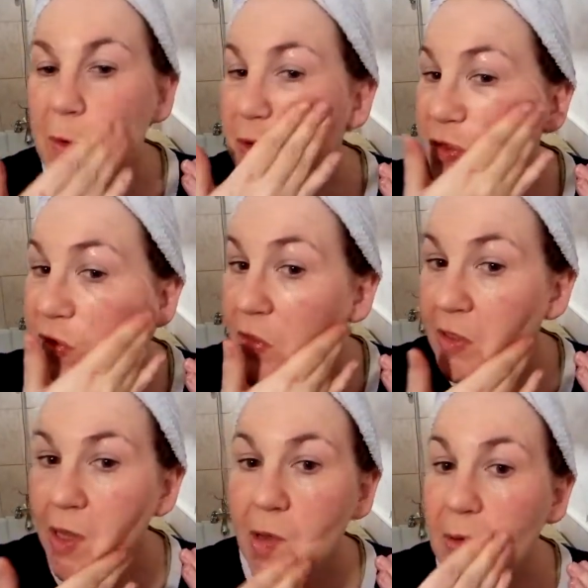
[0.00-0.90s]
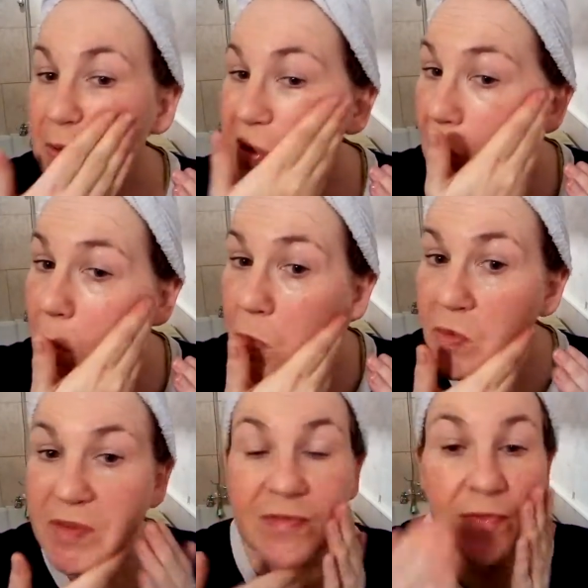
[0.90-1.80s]
Just all the whole
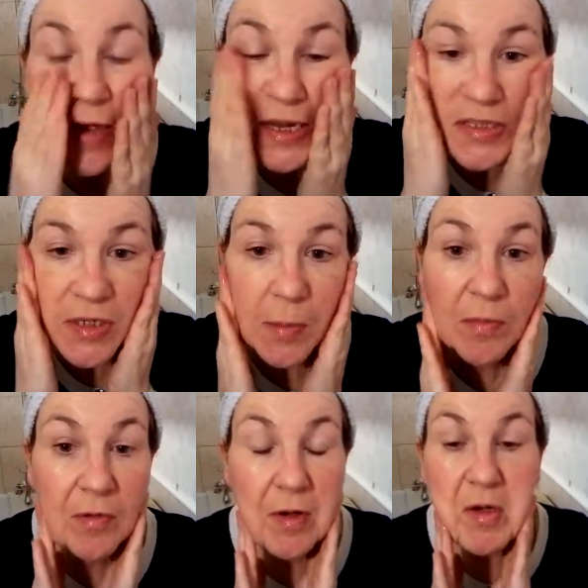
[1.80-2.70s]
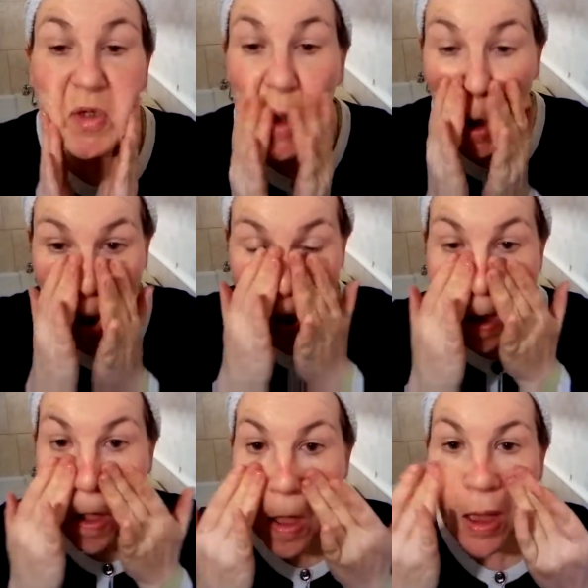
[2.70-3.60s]
face up first.
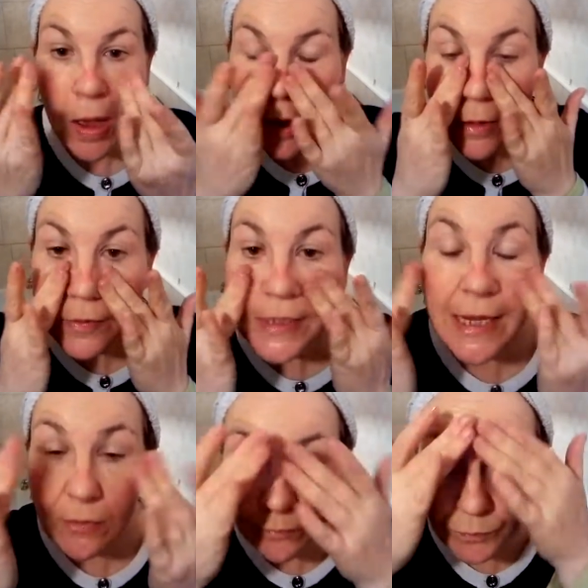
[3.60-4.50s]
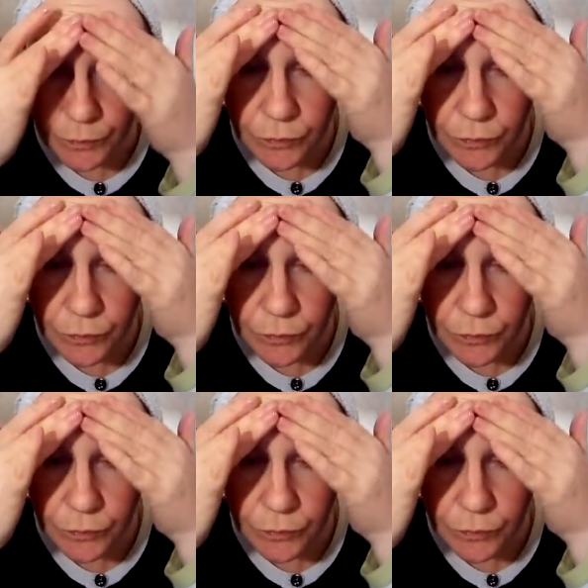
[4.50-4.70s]
Now,